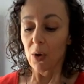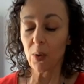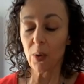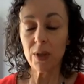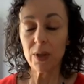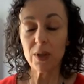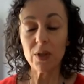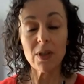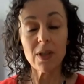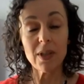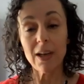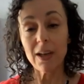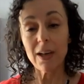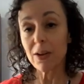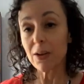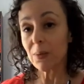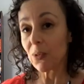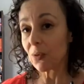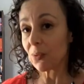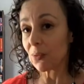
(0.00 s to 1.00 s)
going to
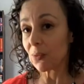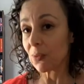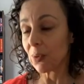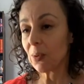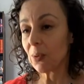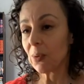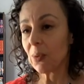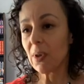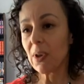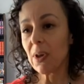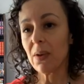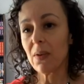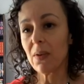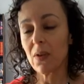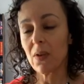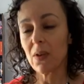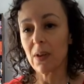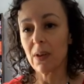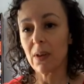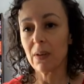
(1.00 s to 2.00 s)
take them through
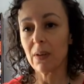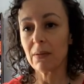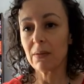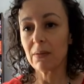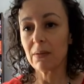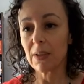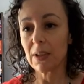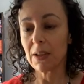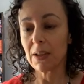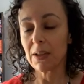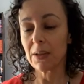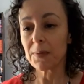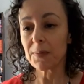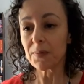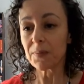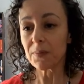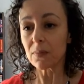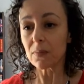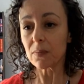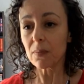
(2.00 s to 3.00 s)
the
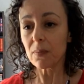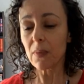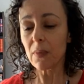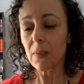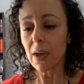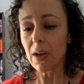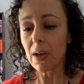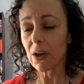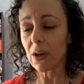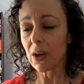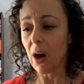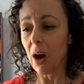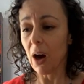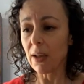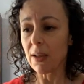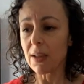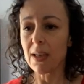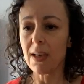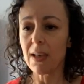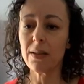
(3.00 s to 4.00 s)

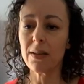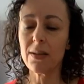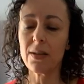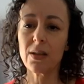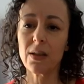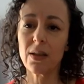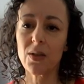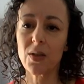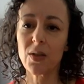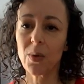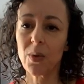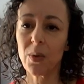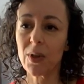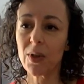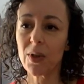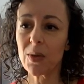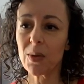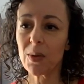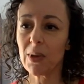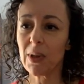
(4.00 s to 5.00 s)
content. It's
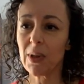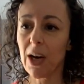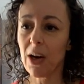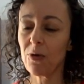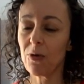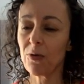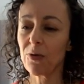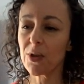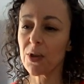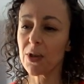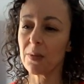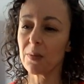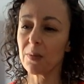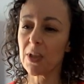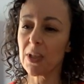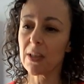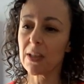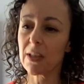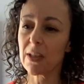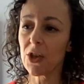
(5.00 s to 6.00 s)
going to allow for
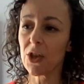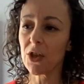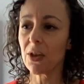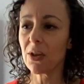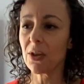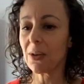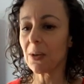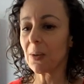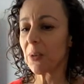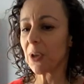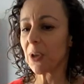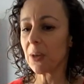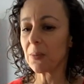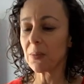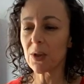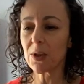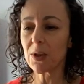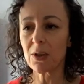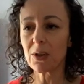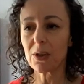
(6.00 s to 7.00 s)
some discussion. They'll be
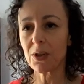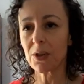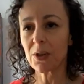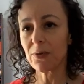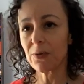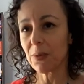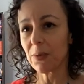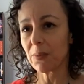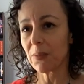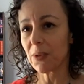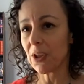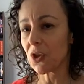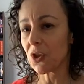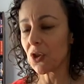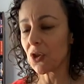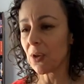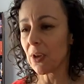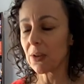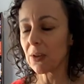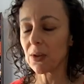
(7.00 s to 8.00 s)
able to learn from the
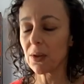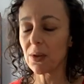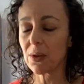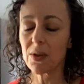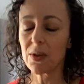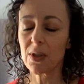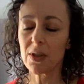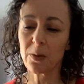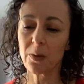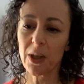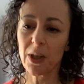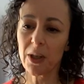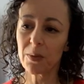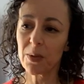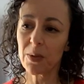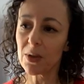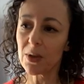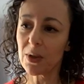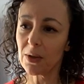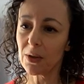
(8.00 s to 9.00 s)
instructors. They'll be
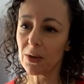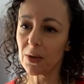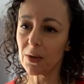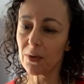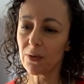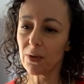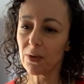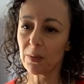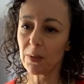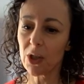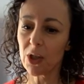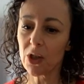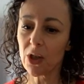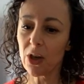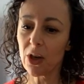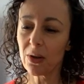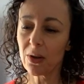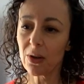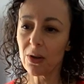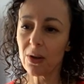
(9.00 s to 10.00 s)
able to learn from
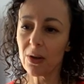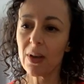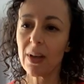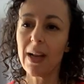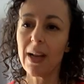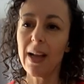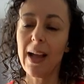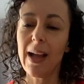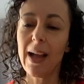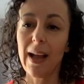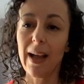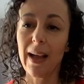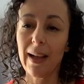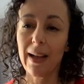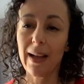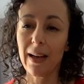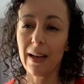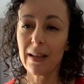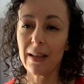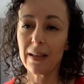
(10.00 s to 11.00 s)
each other.
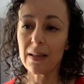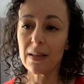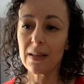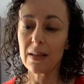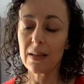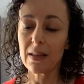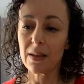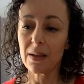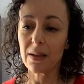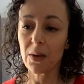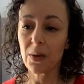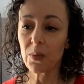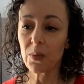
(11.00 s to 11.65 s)
And